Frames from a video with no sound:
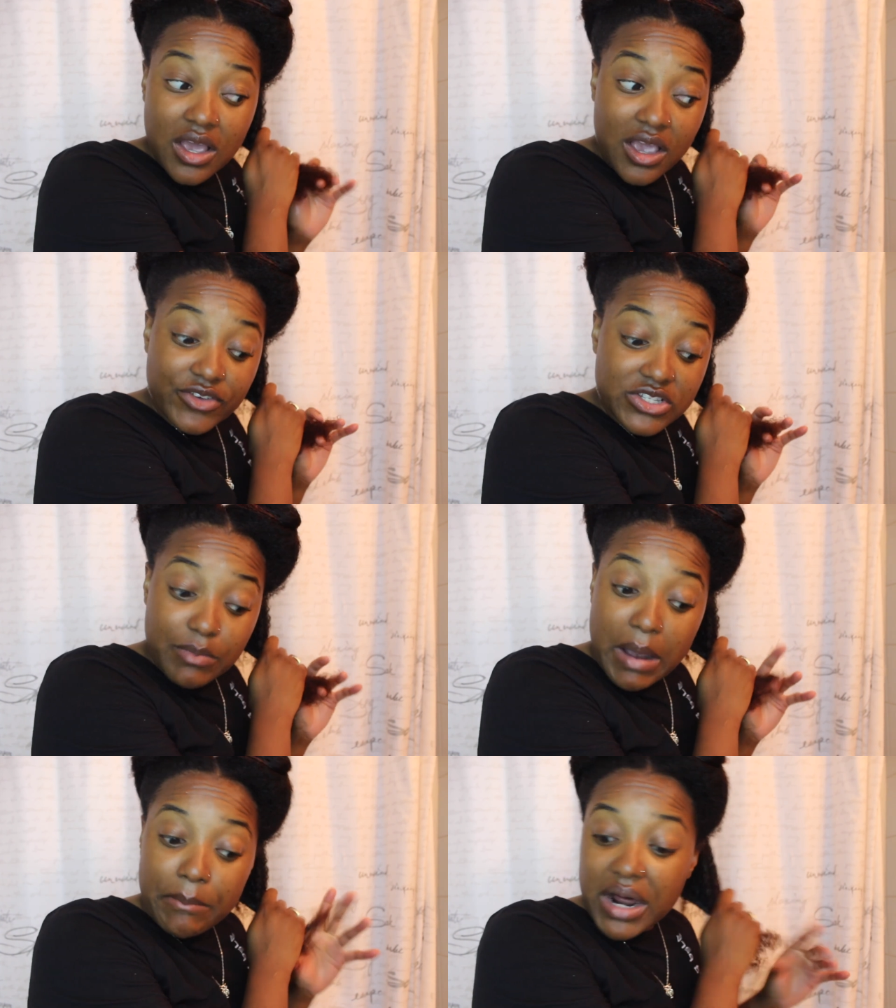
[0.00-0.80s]
if it's
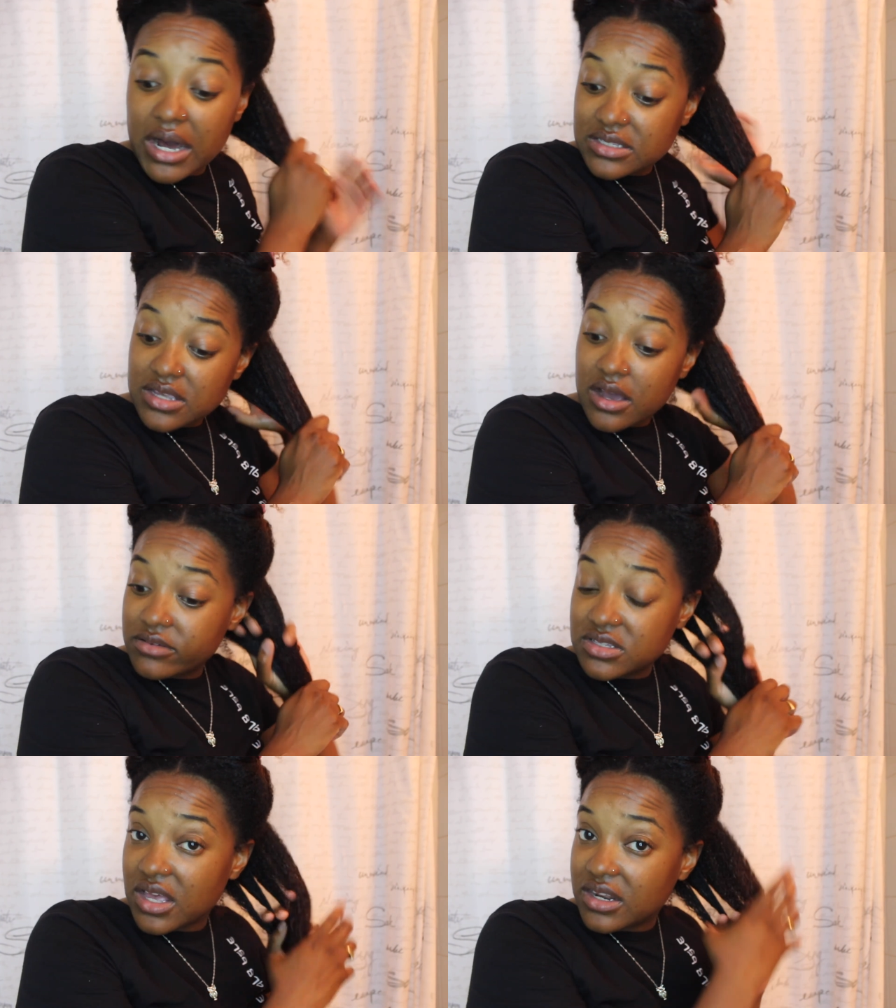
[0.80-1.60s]
in my box,
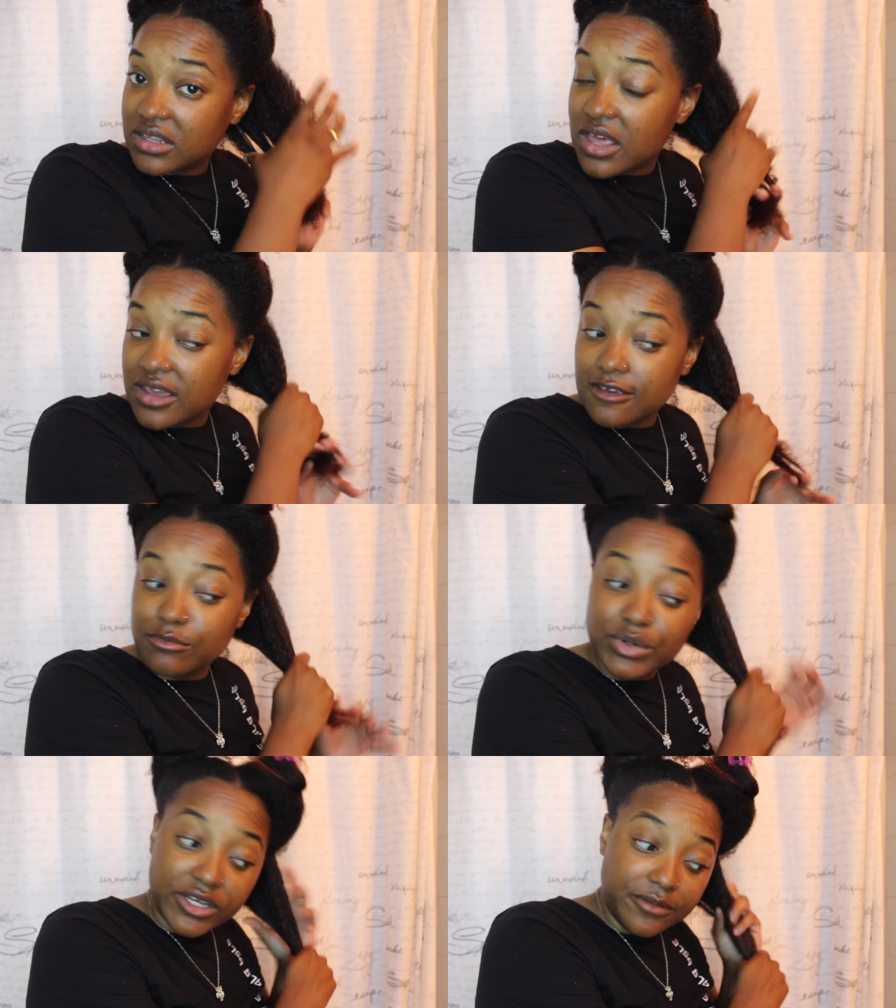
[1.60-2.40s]
obviously I didn't like
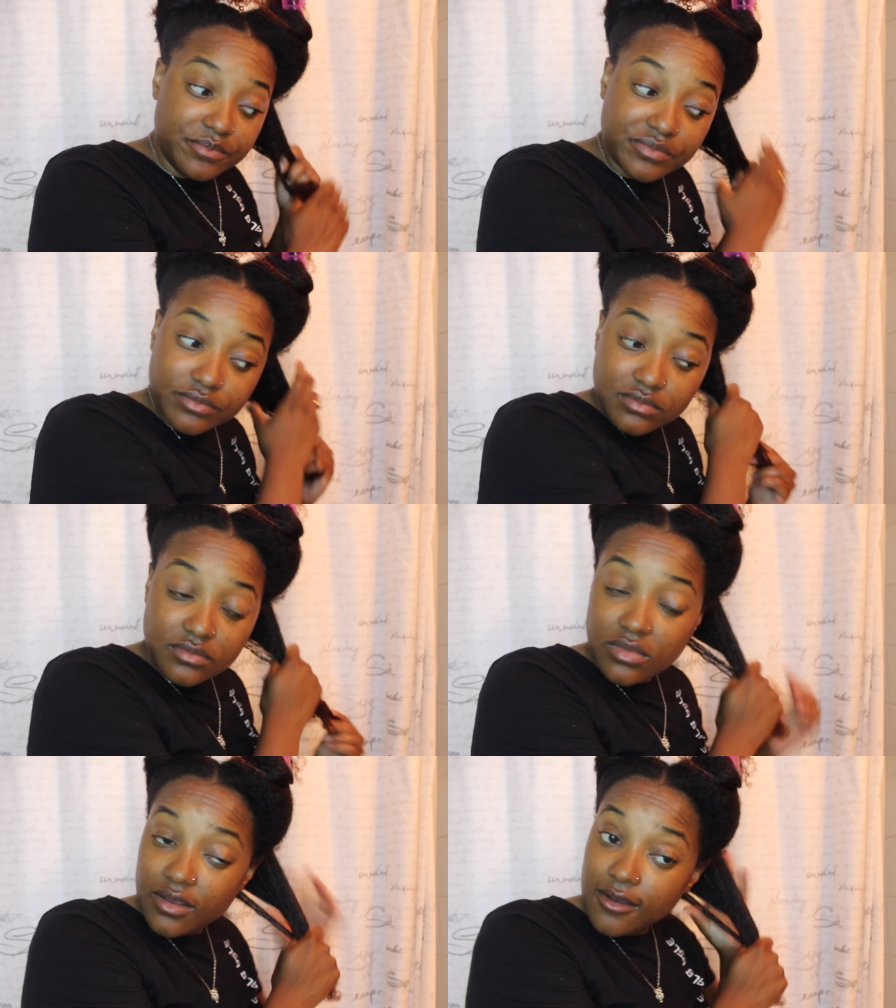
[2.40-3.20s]
it, but
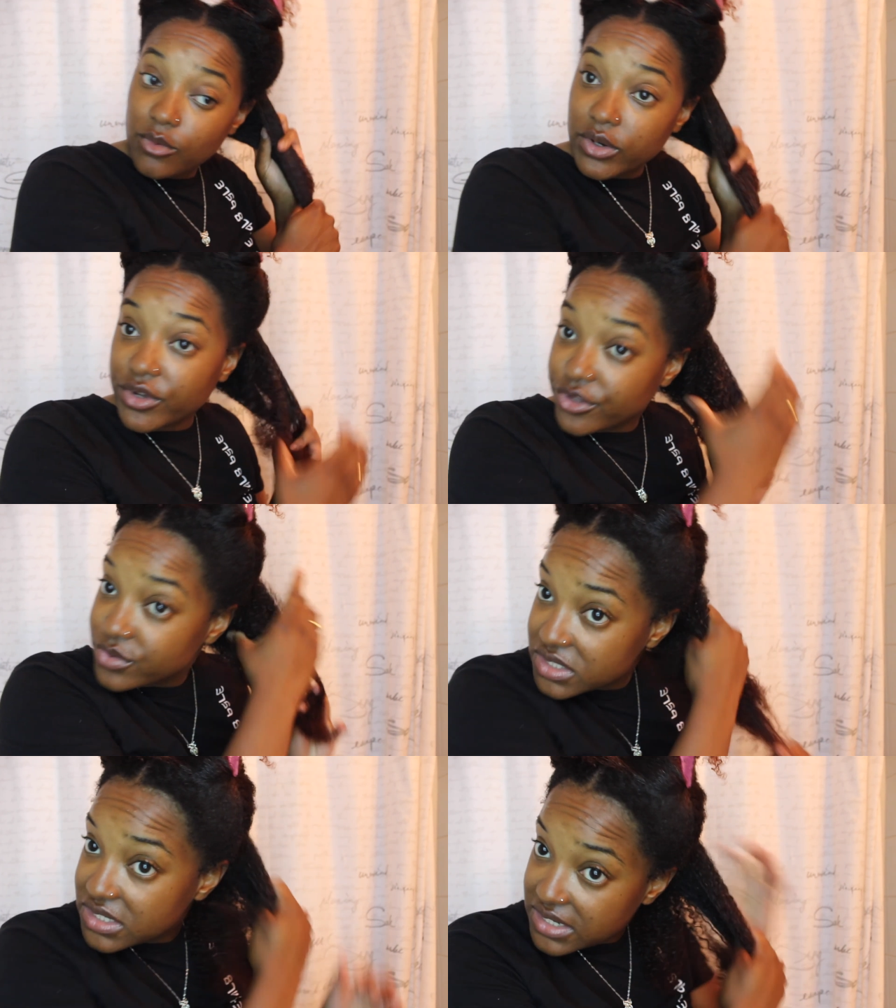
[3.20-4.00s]
we're gonna
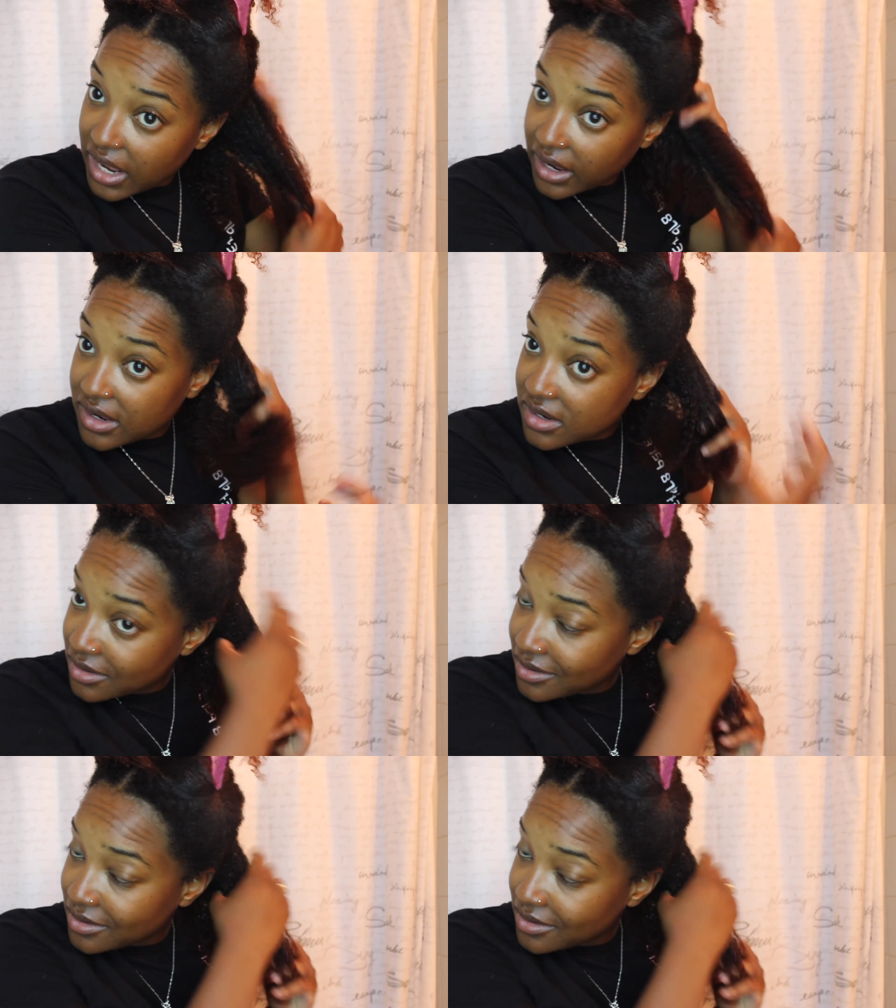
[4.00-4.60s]
use it today.